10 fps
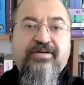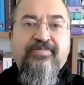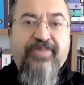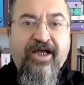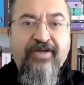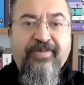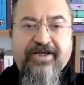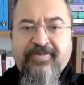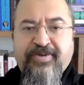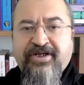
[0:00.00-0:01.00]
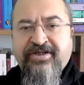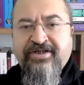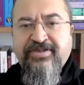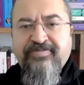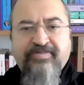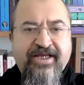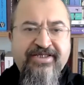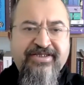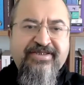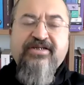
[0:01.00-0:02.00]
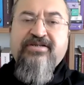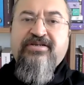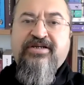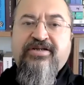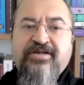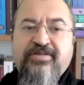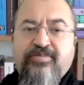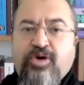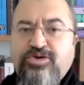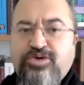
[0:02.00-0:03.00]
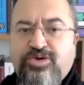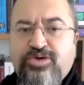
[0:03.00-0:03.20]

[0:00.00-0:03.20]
Payback period makes the most